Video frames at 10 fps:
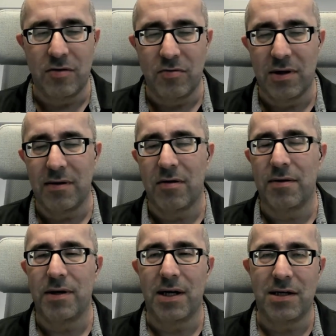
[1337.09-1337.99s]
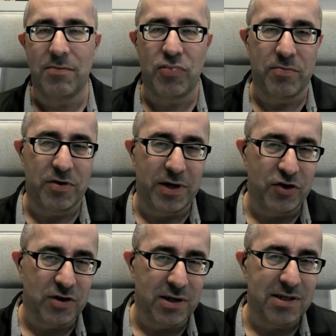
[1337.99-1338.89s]
doing all the AD
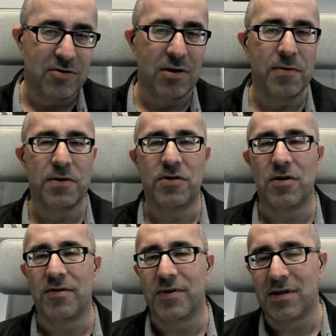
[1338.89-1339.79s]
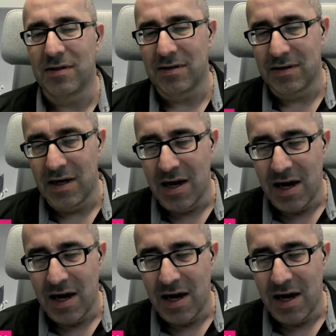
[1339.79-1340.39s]
preparation, installing the servers,